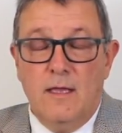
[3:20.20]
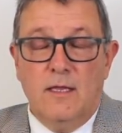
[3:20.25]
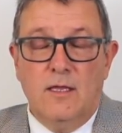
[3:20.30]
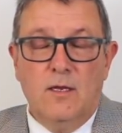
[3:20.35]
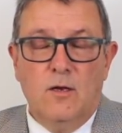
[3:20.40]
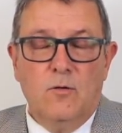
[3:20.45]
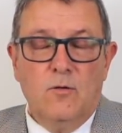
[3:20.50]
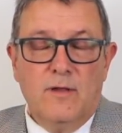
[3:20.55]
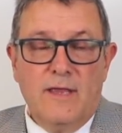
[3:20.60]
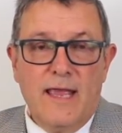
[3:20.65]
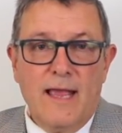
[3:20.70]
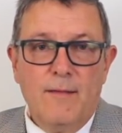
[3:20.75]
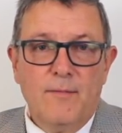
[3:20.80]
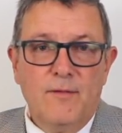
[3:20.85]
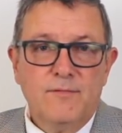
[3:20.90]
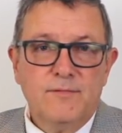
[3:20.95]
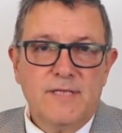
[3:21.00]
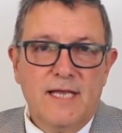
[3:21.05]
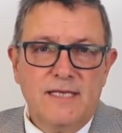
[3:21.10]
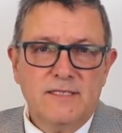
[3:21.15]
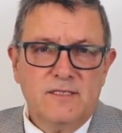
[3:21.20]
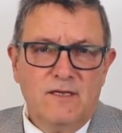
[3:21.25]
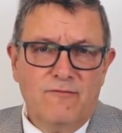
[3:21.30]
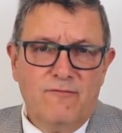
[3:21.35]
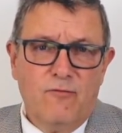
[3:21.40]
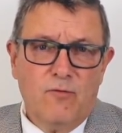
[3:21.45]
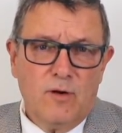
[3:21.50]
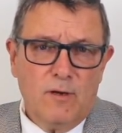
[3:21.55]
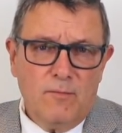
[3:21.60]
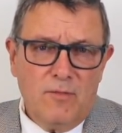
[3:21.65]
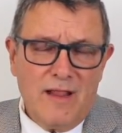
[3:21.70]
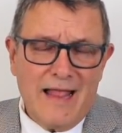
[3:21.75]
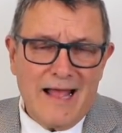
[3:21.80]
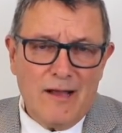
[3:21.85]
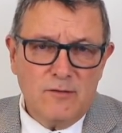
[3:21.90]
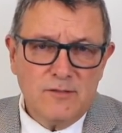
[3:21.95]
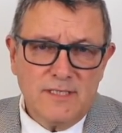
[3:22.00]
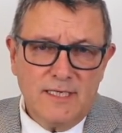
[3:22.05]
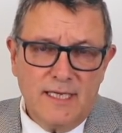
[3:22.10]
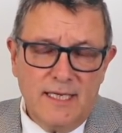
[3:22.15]
You know, Kamloops has an affordable
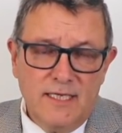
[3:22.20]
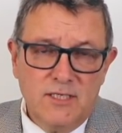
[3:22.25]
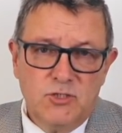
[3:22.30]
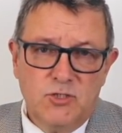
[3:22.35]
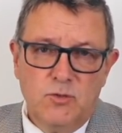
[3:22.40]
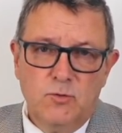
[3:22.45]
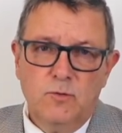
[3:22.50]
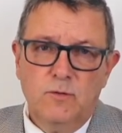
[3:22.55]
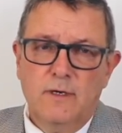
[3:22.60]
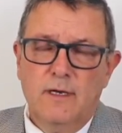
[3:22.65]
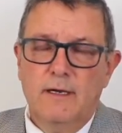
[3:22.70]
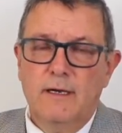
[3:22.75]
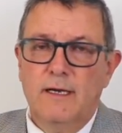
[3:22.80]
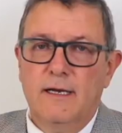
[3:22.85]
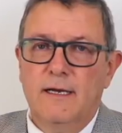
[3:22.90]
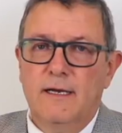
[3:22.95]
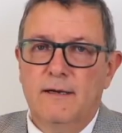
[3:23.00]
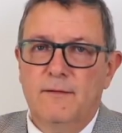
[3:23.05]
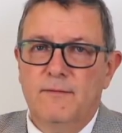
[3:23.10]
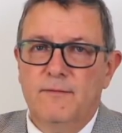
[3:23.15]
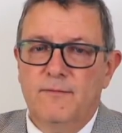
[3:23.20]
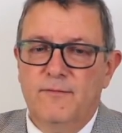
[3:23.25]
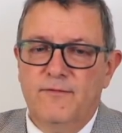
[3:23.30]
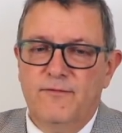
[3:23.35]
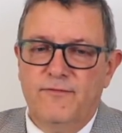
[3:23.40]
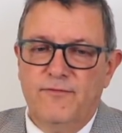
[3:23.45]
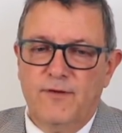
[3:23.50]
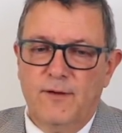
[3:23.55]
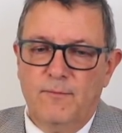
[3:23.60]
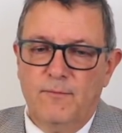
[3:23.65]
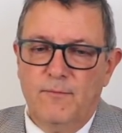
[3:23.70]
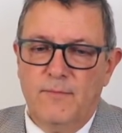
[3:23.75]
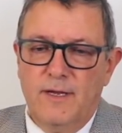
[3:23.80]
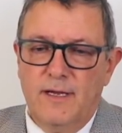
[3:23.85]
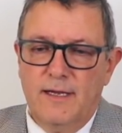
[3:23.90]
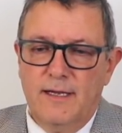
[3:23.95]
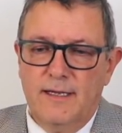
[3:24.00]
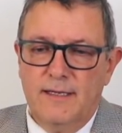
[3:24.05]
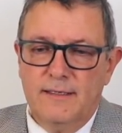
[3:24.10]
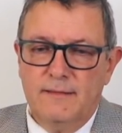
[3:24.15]
housing issue. From
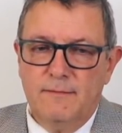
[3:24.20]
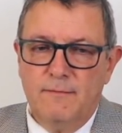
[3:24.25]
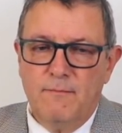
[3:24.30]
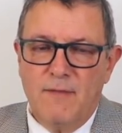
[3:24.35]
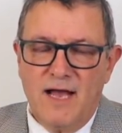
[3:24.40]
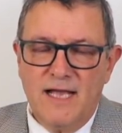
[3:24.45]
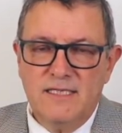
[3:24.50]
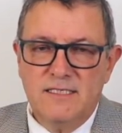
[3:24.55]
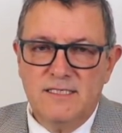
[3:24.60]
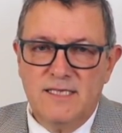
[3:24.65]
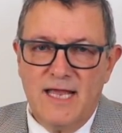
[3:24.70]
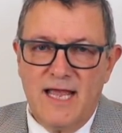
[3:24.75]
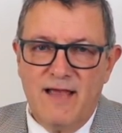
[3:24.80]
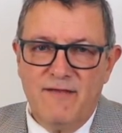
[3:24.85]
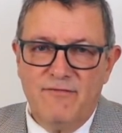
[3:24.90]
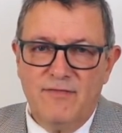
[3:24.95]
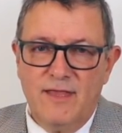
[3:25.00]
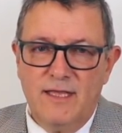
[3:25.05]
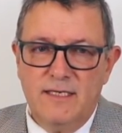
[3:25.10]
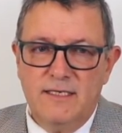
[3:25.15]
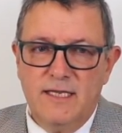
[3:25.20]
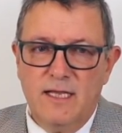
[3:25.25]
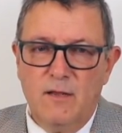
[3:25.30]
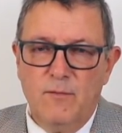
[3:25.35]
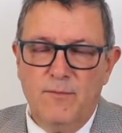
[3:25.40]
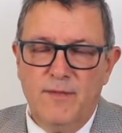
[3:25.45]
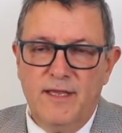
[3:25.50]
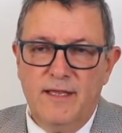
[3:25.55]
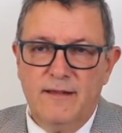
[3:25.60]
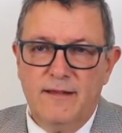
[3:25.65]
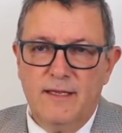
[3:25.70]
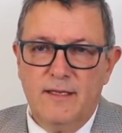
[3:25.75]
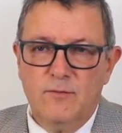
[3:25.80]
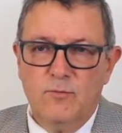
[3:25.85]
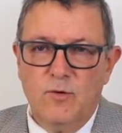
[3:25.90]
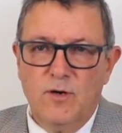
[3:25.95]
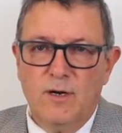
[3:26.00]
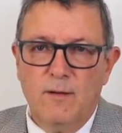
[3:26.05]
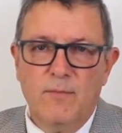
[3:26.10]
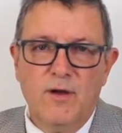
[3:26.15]
my staff, they tell me
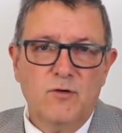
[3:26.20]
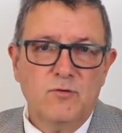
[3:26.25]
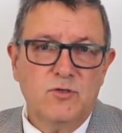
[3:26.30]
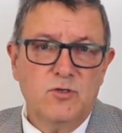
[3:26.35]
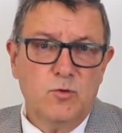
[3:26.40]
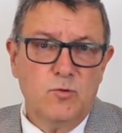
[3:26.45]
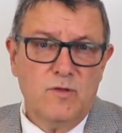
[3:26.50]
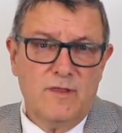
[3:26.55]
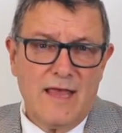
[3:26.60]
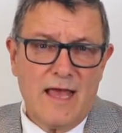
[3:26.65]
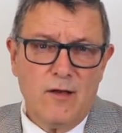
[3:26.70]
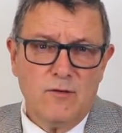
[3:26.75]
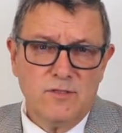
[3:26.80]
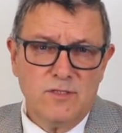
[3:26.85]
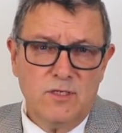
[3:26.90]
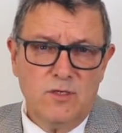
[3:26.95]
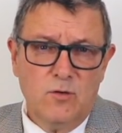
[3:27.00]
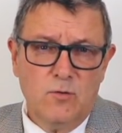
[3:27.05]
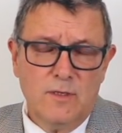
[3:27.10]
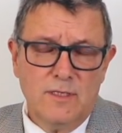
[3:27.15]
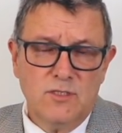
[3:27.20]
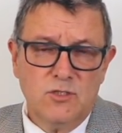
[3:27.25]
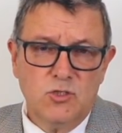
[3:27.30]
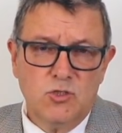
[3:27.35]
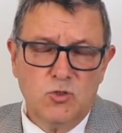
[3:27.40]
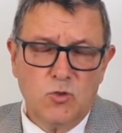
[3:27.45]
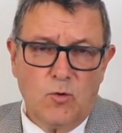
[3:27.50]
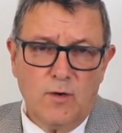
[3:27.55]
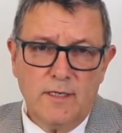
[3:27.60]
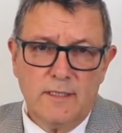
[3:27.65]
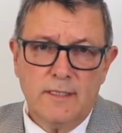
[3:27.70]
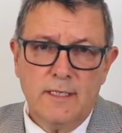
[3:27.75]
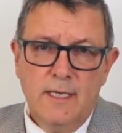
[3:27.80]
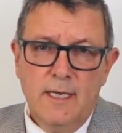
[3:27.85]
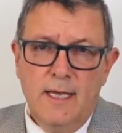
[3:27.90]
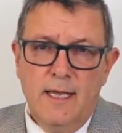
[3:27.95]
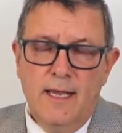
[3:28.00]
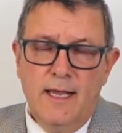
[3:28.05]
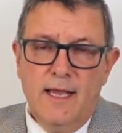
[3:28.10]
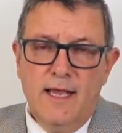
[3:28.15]
that we're about 2,000 units short,
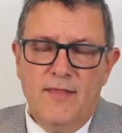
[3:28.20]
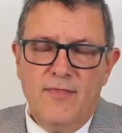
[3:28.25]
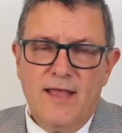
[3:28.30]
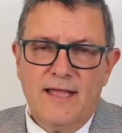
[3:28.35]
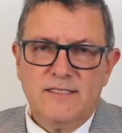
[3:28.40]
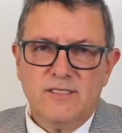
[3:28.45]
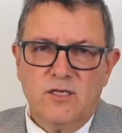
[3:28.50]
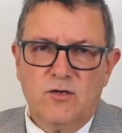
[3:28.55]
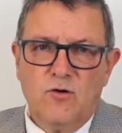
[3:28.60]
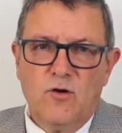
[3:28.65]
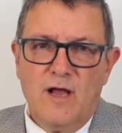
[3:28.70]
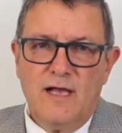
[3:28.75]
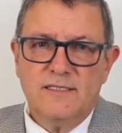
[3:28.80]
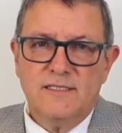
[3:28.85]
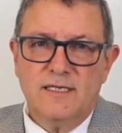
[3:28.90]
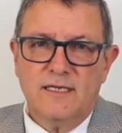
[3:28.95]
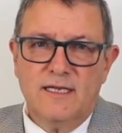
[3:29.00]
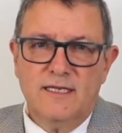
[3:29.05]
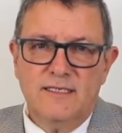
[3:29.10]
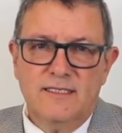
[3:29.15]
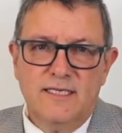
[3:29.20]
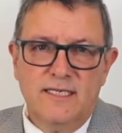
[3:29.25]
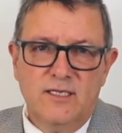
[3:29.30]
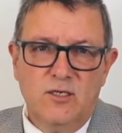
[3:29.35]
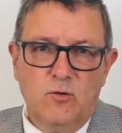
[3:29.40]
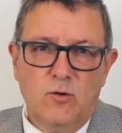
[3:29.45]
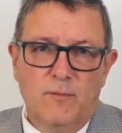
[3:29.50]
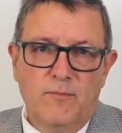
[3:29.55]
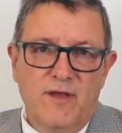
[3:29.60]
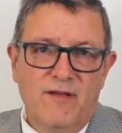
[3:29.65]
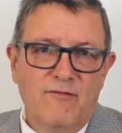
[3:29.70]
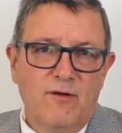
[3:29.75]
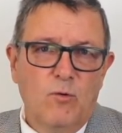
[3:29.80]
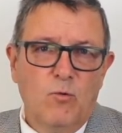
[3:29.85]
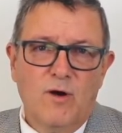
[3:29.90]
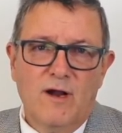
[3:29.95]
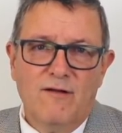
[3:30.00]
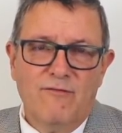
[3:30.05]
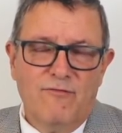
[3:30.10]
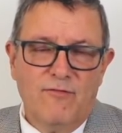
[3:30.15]
and that's across a continuum,
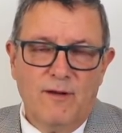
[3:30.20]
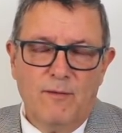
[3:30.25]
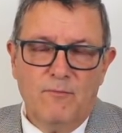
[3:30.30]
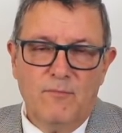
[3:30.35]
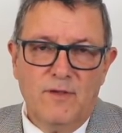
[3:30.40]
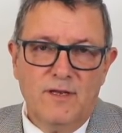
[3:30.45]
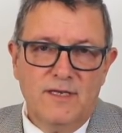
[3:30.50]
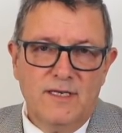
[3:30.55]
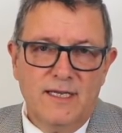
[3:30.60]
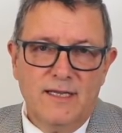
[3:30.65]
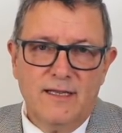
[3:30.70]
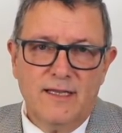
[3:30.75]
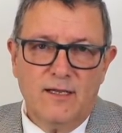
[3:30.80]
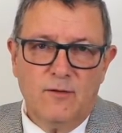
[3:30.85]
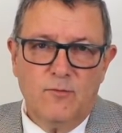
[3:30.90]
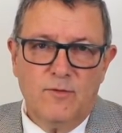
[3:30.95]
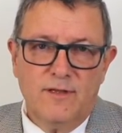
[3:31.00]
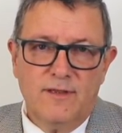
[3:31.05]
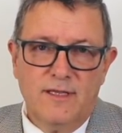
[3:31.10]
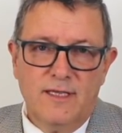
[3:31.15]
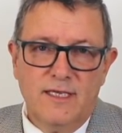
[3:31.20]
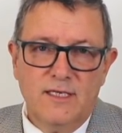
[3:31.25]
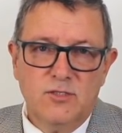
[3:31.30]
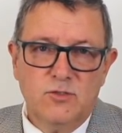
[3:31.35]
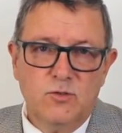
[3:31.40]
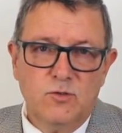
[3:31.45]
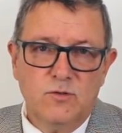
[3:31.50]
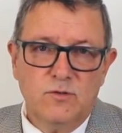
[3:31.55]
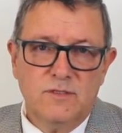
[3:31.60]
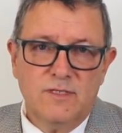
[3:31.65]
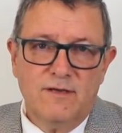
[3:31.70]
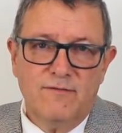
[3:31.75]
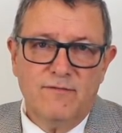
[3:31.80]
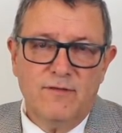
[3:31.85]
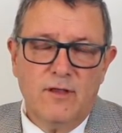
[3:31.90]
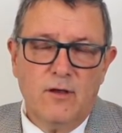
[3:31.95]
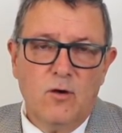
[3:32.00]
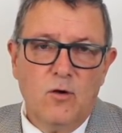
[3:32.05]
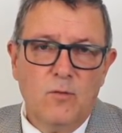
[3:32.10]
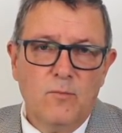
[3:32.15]
everywhere from dealing with the issues of
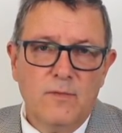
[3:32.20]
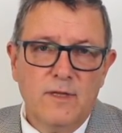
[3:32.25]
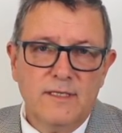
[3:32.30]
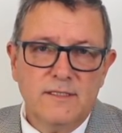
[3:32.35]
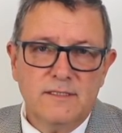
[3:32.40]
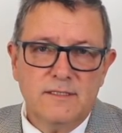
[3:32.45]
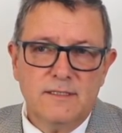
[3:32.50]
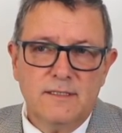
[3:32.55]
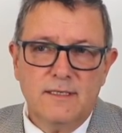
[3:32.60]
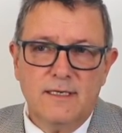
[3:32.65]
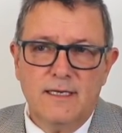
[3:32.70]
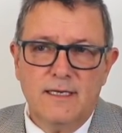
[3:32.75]
the homeless